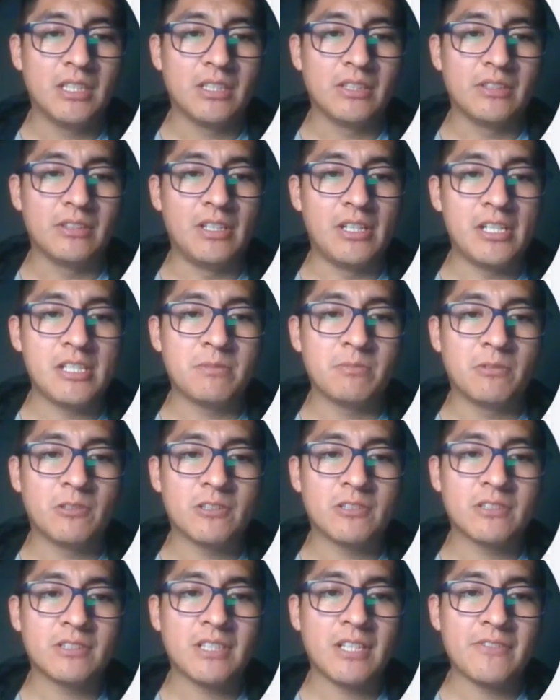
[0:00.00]
There is
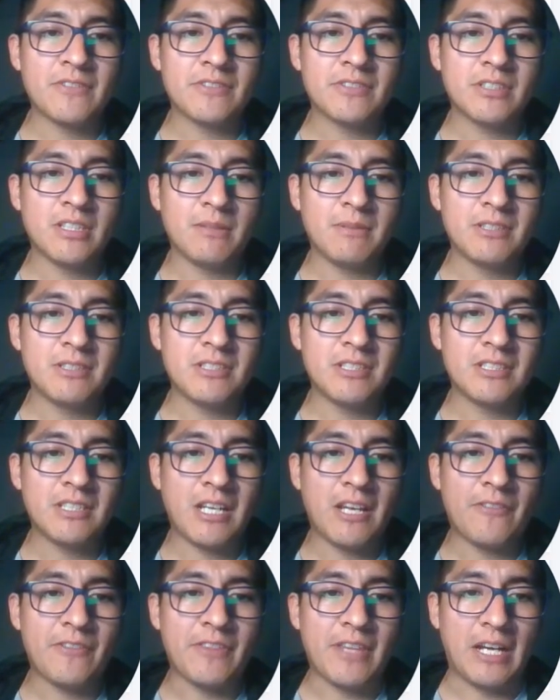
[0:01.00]
more than
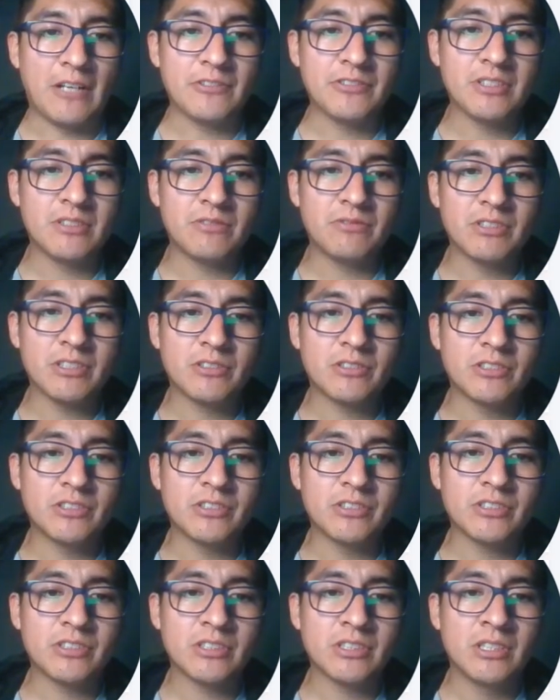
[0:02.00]
79,000
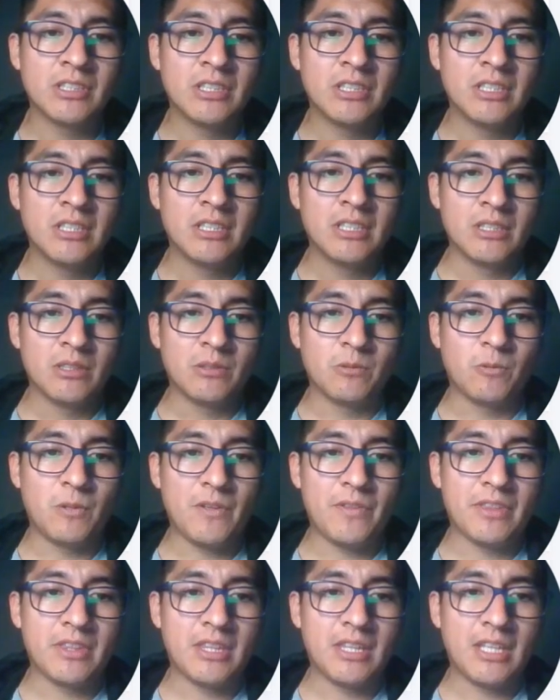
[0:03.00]
records
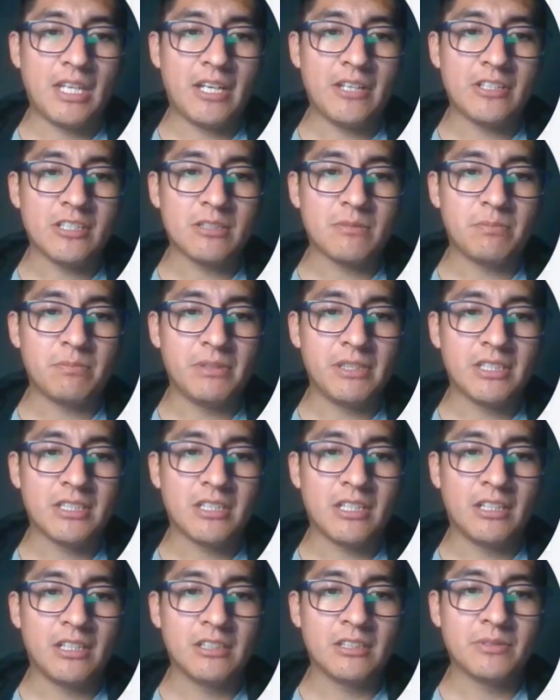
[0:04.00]
with 9 split
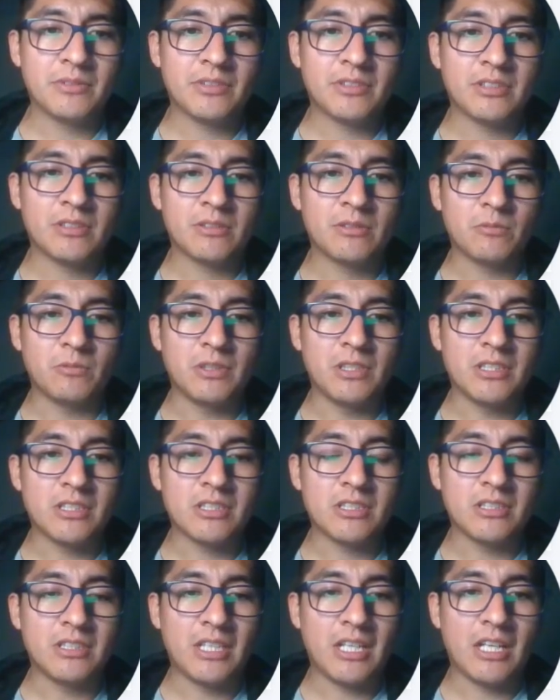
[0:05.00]
columns,
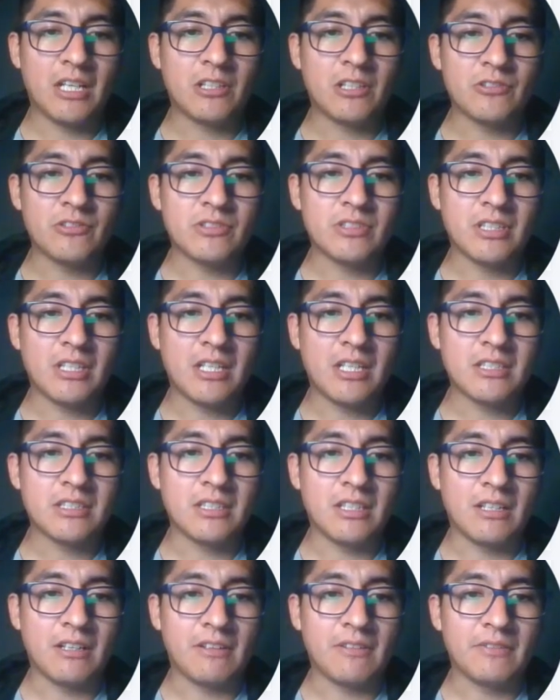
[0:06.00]
which they contains
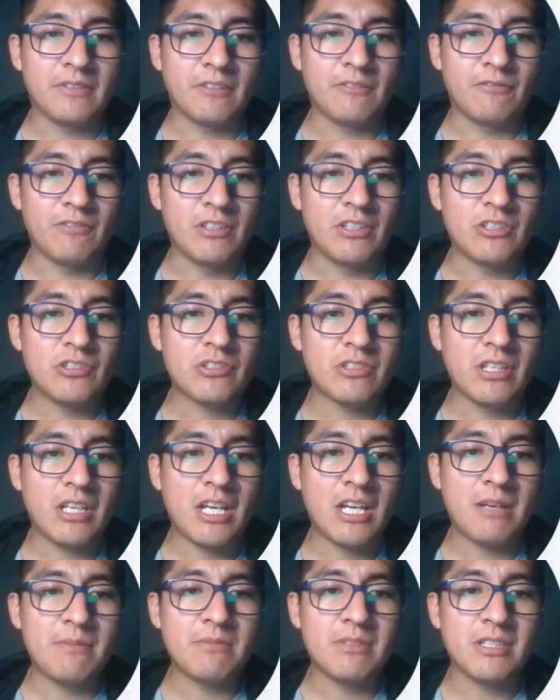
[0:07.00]
the finish
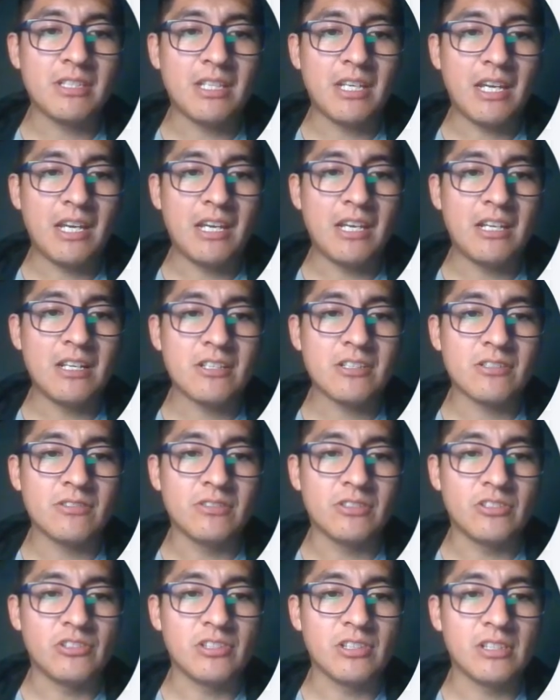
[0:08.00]
time, the age,
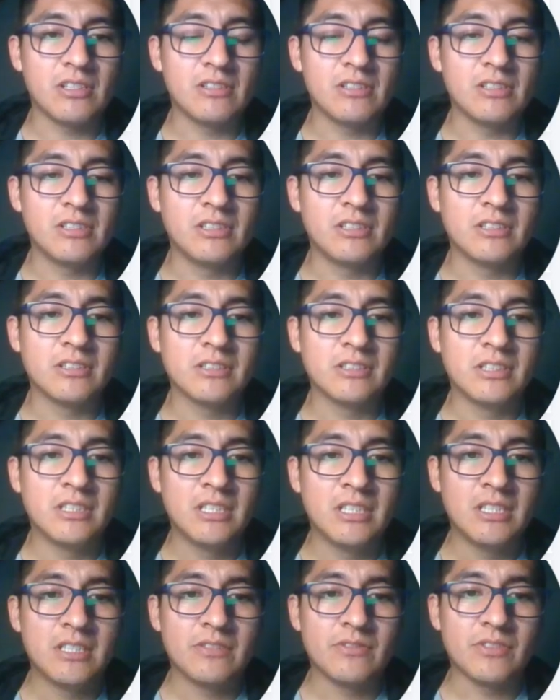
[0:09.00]
the gender,
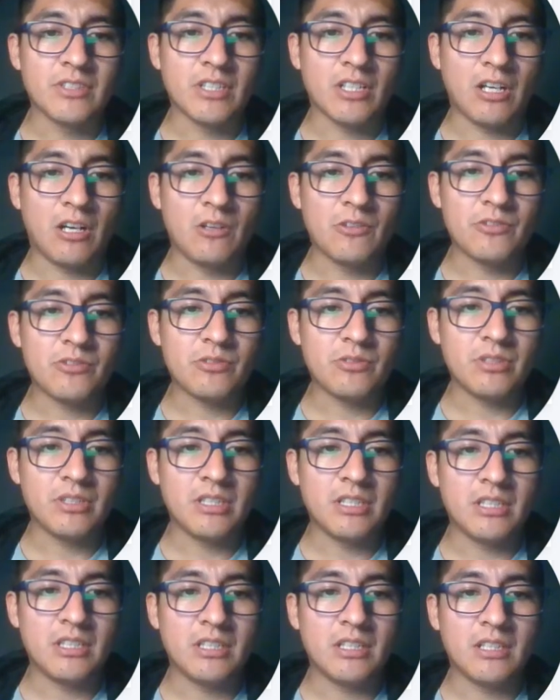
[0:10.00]
the
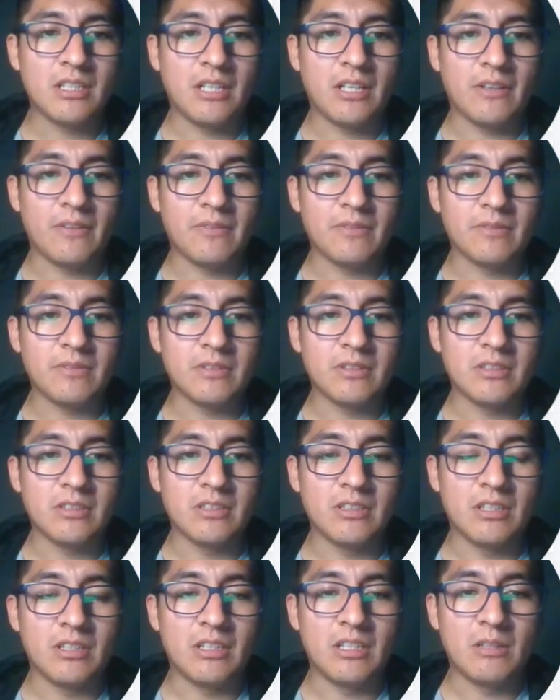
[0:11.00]
country, and
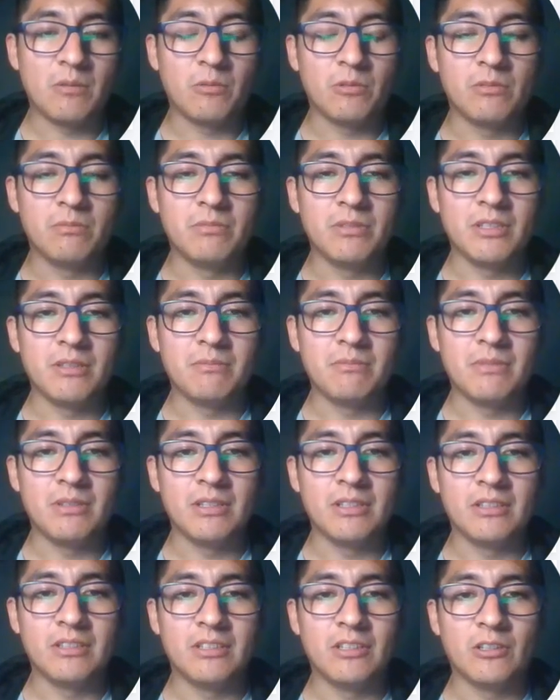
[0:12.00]
it will be
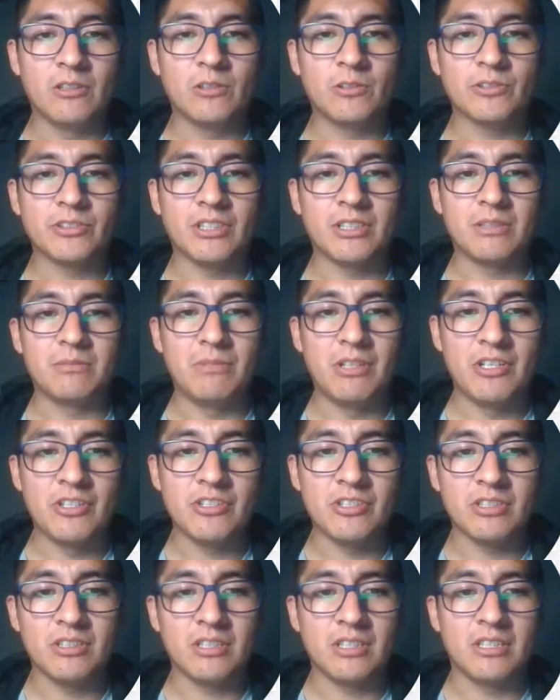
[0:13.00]
those are
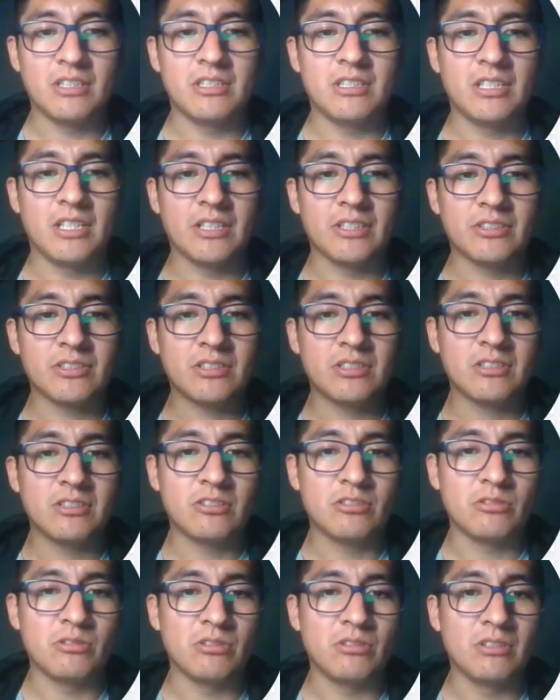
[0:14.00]
merged in just
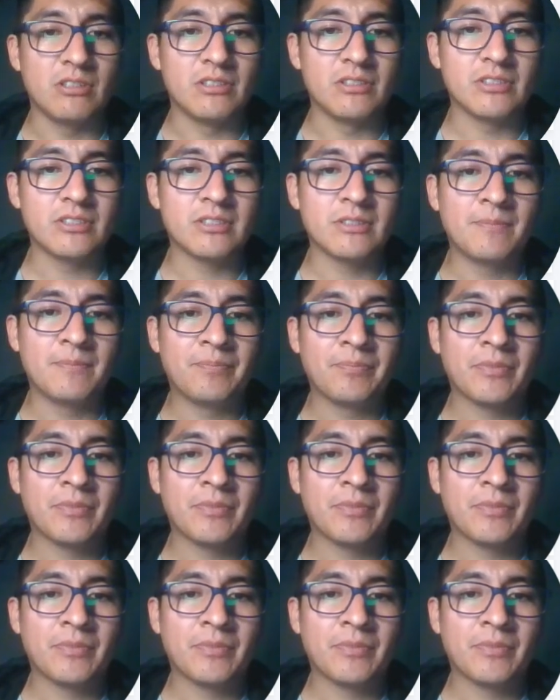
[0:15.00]
3 years.